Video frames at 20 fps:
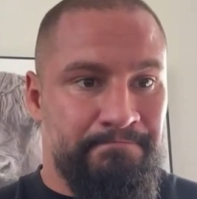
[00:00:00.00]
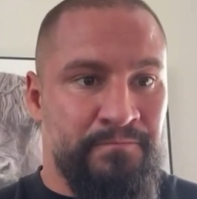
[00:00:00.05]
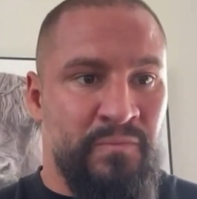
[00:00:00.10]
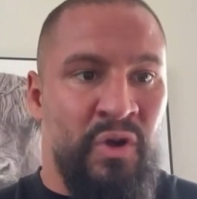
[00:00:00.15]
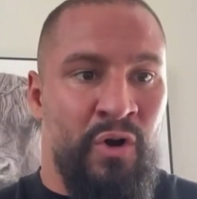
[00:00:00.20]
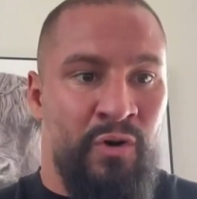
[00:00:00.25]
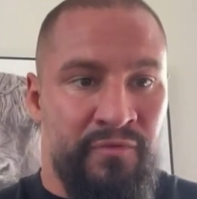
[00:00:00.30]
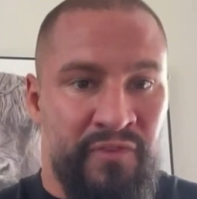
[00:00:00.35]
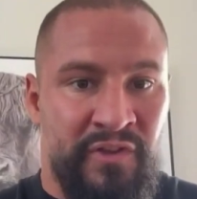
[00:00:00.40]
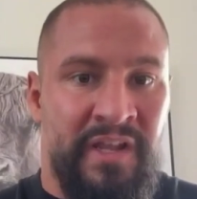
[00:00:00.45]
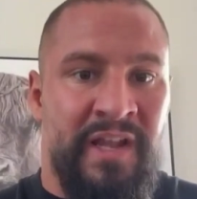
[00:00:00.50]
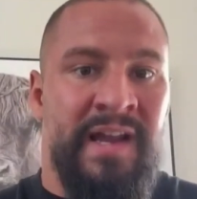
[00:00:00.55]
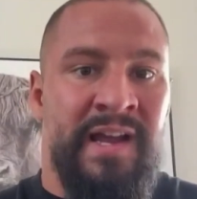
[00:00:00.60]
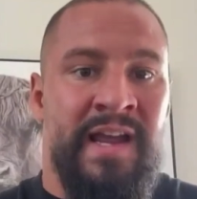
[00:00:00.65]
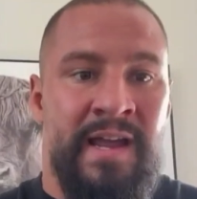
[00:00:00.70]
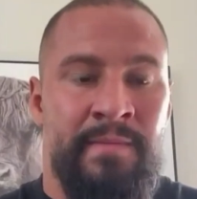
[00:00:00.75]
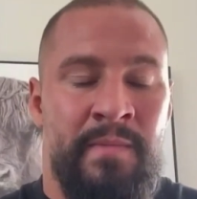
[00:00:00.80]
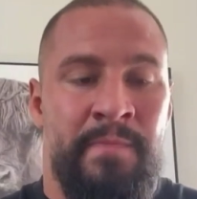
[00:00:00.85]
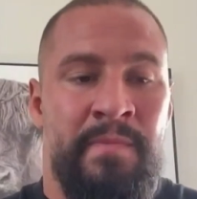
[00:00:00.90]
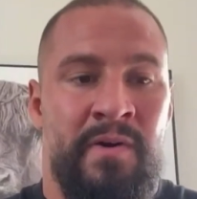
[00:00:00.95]
Hopefully I
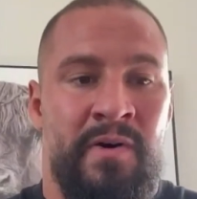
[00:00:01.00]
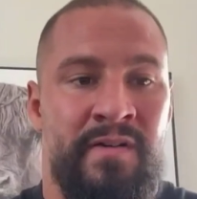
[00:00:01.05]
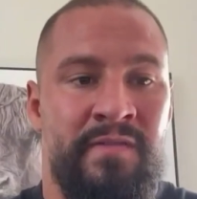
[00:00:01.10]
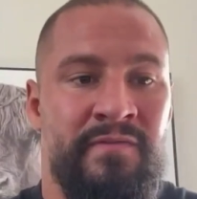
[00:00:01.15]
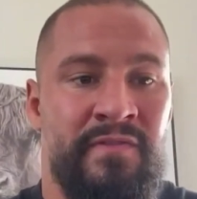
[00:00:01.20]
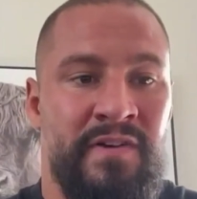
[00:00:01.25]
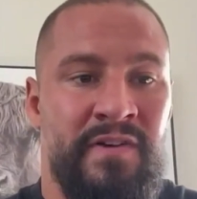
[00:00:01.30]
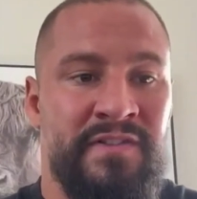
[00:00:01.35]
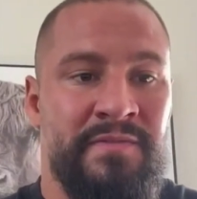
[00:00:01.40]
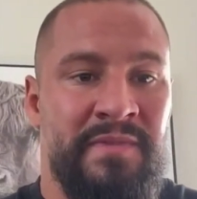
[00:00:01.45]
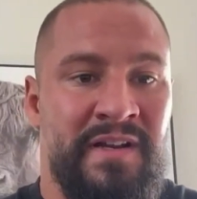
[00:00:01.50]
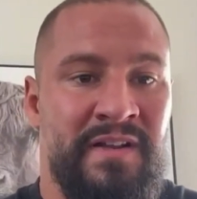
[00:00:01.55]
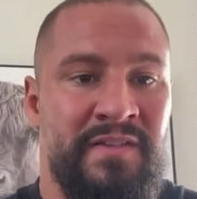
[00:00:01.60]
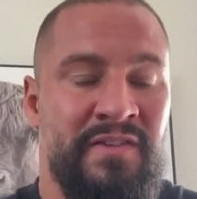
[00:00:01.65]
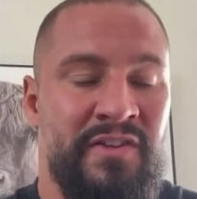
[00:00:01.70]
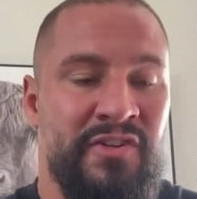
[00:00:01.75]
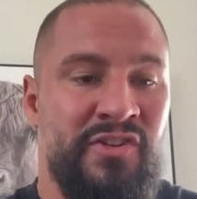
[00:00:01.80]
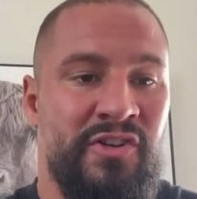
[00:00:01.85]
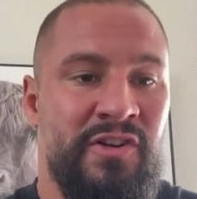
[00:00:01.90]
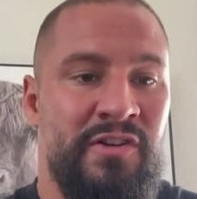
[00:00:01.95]
am a part of WrestleMania
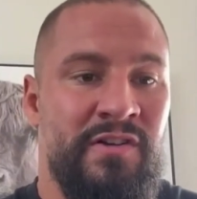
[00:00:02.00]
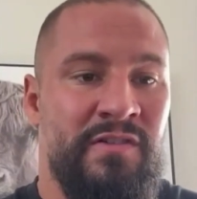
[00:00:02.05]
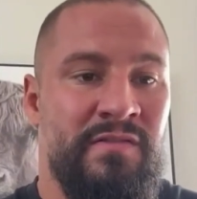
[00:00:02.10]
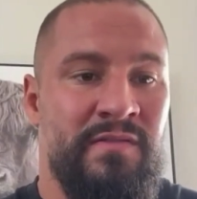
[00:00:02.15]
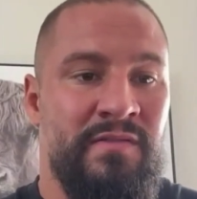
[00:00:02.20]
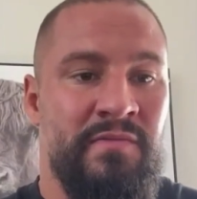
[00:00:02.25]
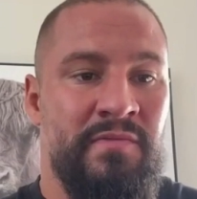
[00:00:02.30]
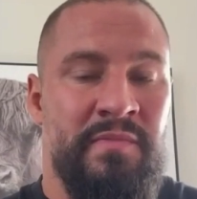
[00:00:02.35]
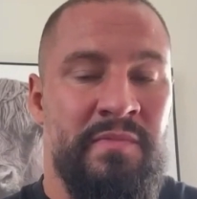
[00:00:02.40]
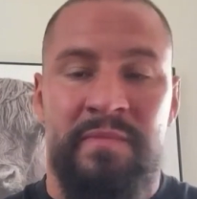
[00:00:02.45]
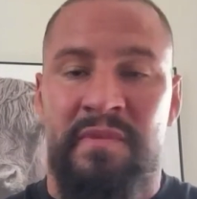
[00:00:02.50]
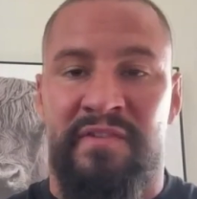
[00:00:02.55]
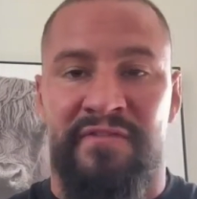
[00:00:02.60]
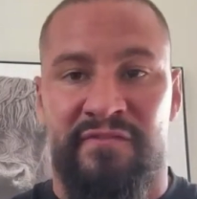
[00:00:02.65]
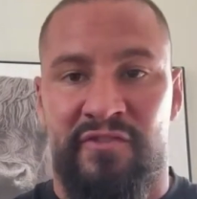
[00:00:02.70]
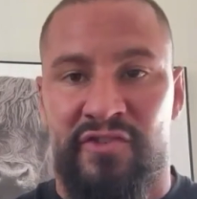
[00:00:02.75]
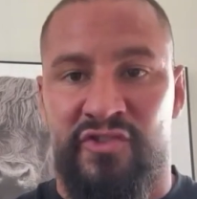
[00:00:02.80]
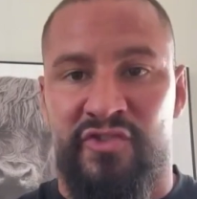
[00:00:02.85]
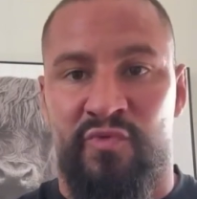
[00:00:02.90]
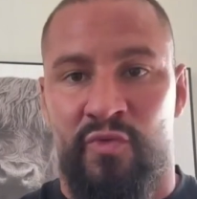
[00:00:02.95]
this year. It would be my
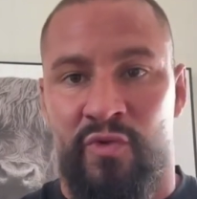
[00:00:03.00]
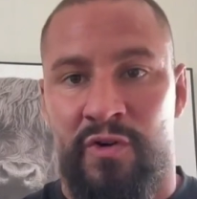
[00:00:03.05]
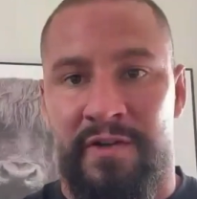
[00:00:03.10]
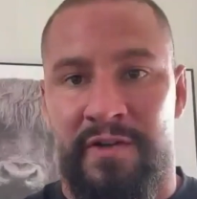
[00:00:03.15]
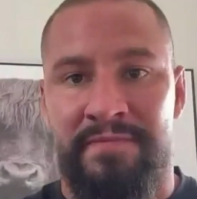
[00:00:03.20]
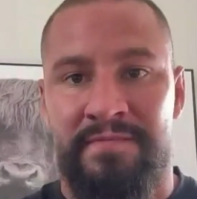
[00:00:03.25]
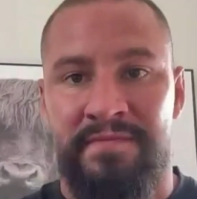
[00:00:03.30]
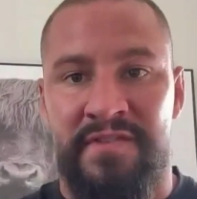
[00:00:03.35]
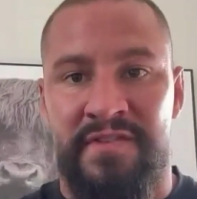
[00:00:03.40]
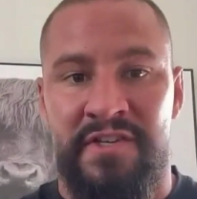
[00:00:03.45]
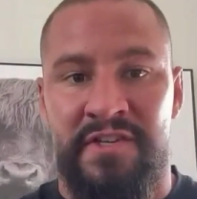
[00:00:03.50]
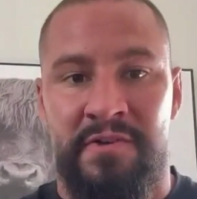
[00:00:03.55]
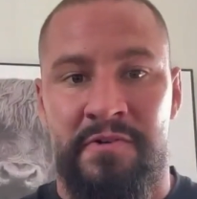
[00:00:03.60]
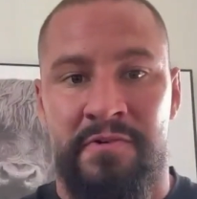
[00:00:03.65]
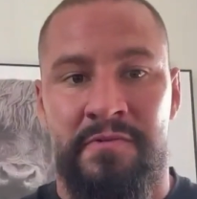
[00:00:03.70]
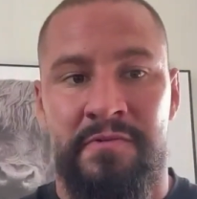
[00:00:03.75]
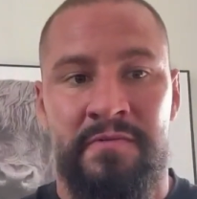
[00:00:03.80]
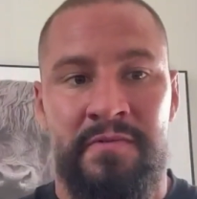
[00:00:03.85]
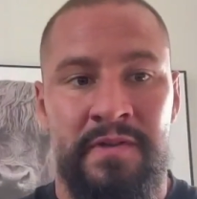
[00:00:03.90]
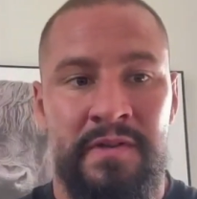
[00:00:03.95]
first one.
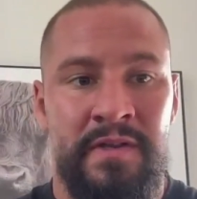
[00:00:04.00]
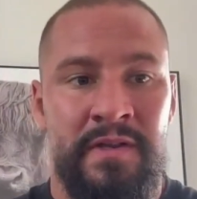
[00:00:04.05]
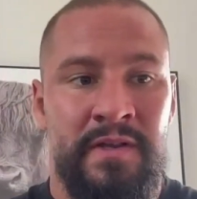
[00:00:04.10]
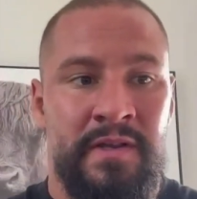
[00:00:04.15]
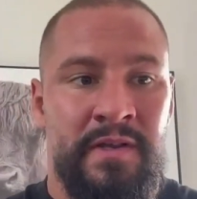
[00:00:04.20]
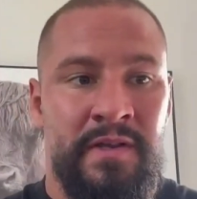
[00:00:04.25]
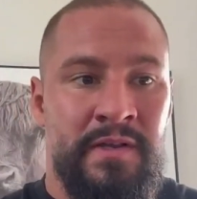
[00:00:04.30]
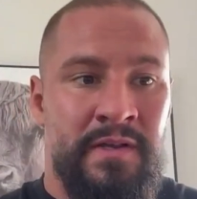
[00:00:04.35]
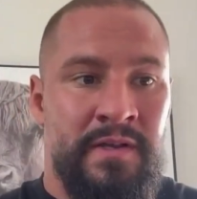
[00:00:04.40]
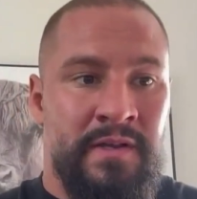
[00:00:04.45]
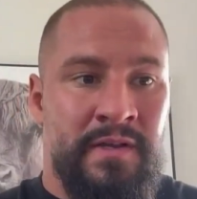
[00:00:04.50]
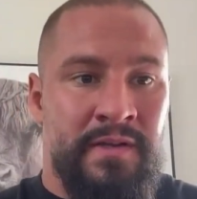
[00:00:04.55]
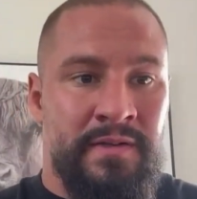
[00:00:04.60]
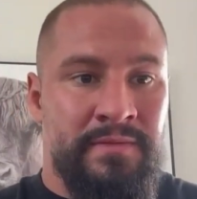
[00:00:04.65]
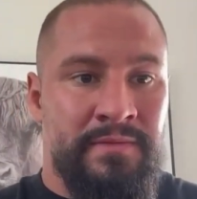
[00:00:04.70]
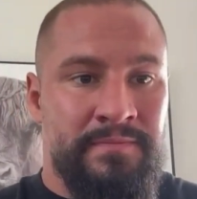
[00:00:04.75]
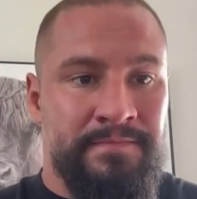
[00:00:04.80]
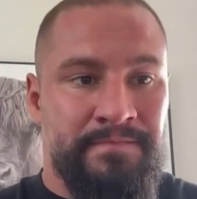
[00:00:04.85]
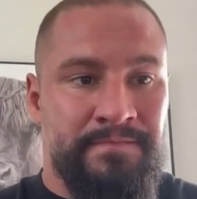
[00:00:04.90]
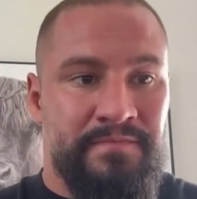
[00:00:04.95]
So
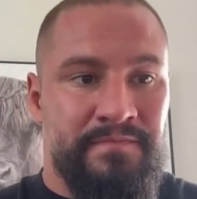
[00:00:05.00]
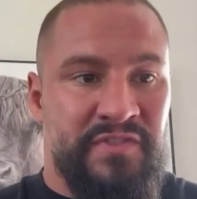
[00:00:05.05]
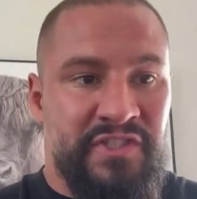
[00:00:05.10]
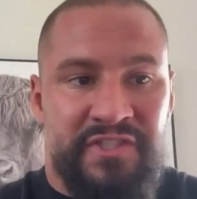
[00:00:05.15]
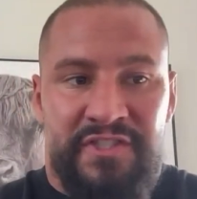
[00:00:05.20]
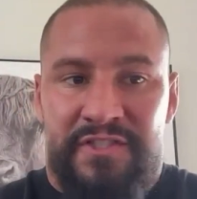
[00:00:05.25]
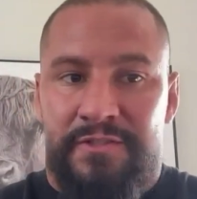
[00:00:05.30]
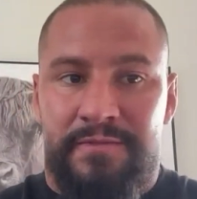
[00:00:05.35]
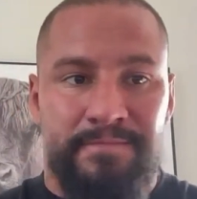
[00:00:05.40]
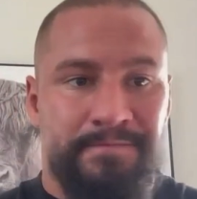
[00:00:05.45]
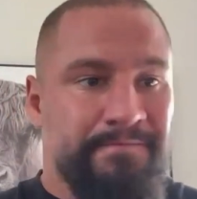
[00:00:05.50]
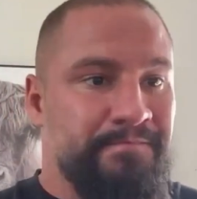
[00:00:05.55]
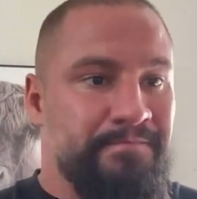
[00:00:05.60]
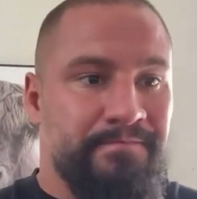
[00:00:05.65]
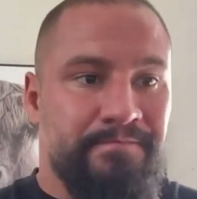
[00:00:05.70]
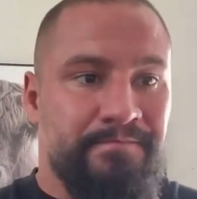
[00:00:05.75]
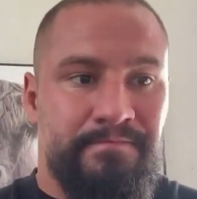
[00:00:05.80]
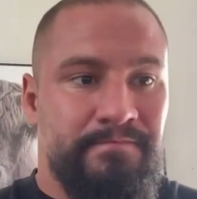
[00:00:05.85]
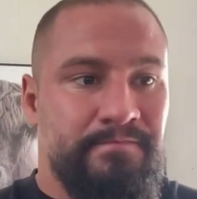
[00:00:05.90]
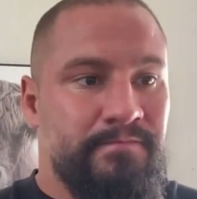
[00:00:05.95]
just
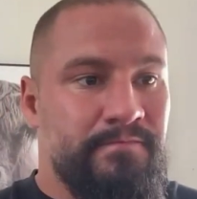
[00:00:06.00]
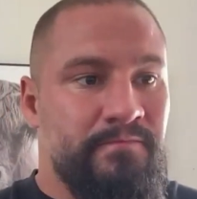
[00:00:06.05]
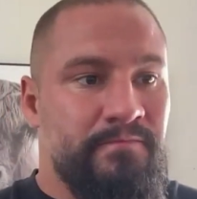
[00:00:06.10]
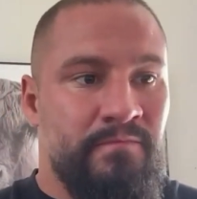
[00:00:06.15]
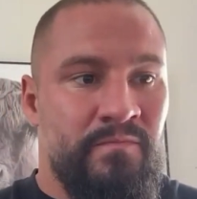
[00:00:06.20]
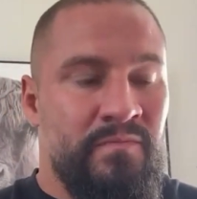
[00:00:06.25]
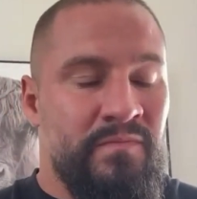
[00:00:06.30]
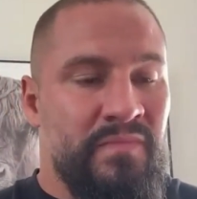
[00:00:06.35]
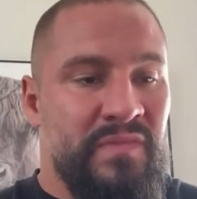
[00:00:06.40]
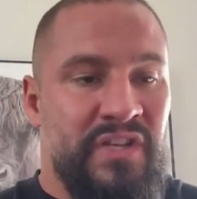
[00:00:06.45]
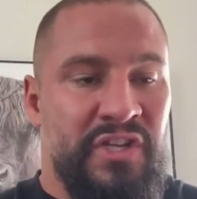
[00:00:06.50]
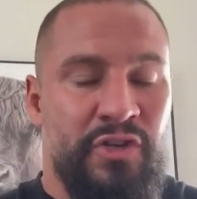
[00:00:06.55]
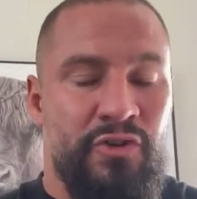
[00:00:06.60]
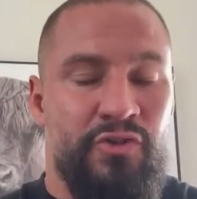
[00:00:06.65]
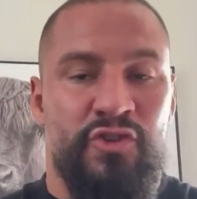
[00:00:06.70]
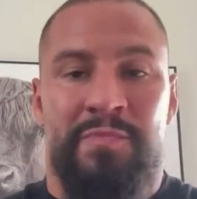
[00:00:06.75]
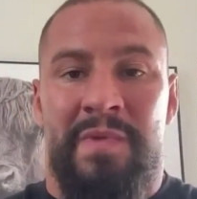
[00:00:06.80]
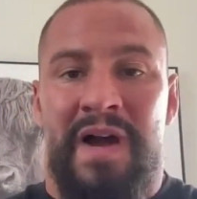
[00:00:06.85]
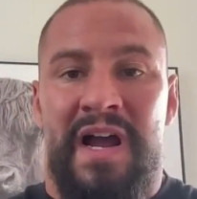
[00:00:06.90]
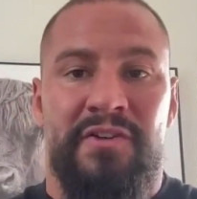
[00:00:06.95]

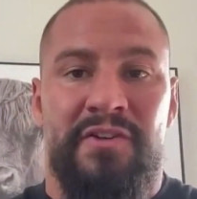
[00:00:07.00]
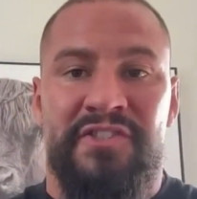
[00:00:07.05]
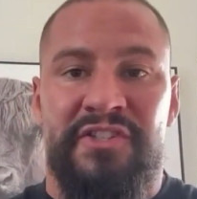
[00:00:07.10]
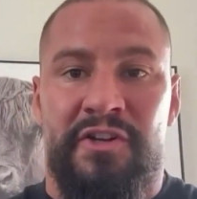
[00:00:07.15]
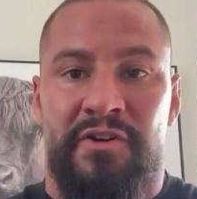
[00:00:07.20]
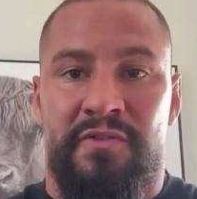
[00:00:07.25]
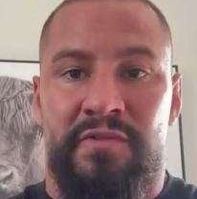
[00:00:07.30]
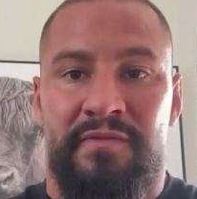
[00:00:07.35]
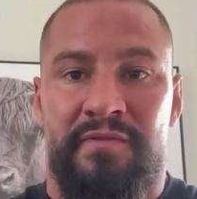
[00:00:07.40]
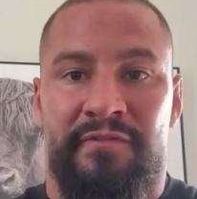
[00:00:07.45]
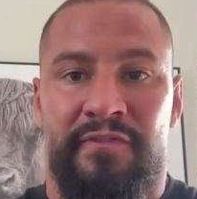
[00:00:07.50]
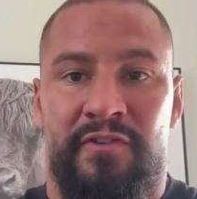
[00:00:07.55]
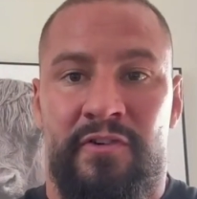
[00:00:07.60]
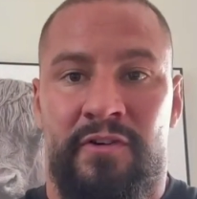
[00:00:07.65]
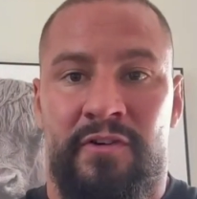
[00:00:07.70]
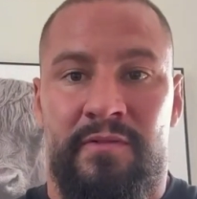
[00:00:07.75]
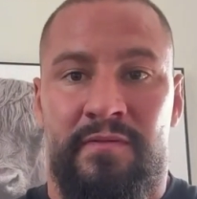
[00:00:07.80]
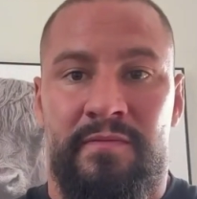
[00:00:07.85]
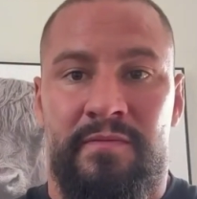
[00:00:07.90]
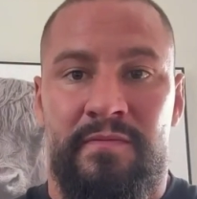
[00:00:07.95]
huge milestone
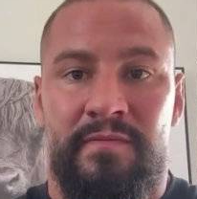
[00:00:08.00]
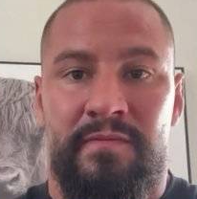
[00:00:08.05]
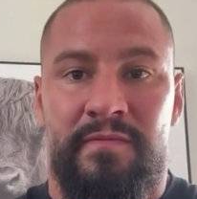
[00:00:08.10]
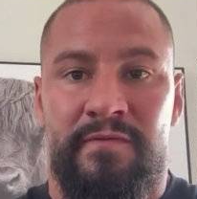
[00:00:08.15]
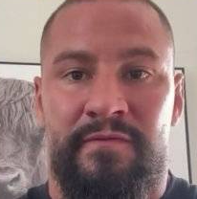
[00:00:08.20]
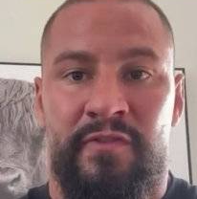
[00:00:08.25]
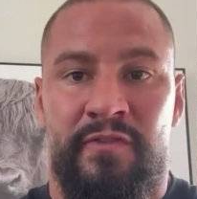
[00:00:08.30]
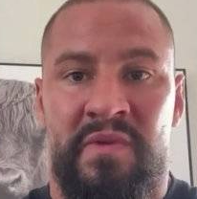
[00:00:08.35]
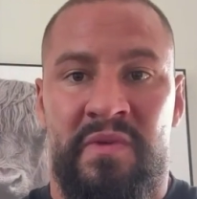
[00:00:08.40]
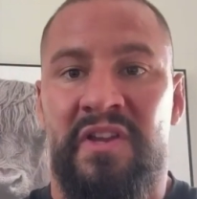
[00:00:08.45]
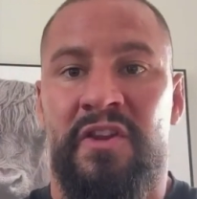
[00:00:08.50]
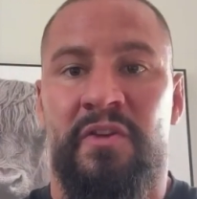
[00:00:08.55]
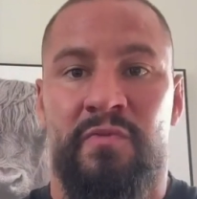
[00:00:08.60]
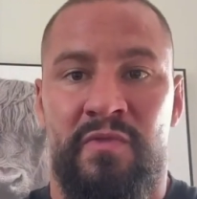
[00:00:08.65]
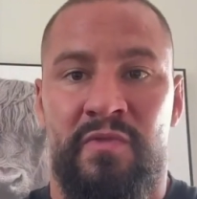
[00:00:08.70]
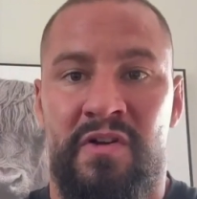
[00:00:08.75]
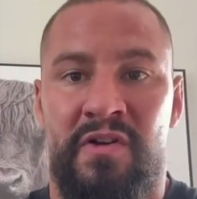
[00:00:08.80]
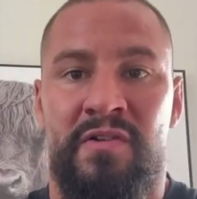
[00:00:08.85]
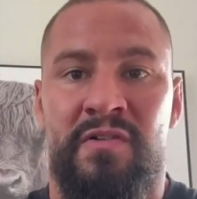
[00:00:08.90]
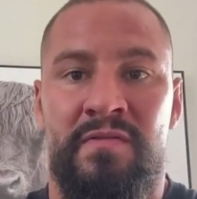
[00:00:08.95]
for my
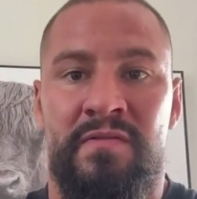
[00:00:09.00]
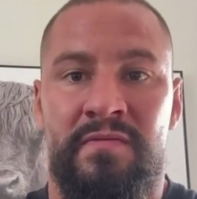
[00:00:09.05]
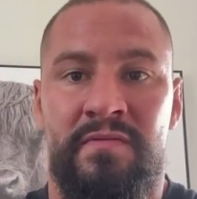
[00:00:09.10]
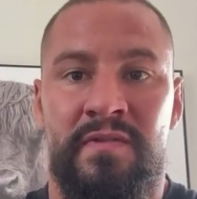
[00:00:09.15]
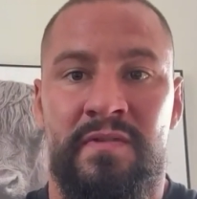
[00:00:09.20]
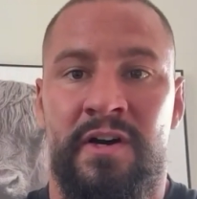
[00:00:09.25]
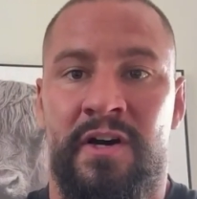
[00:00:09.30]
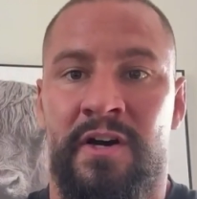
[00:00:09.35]
career.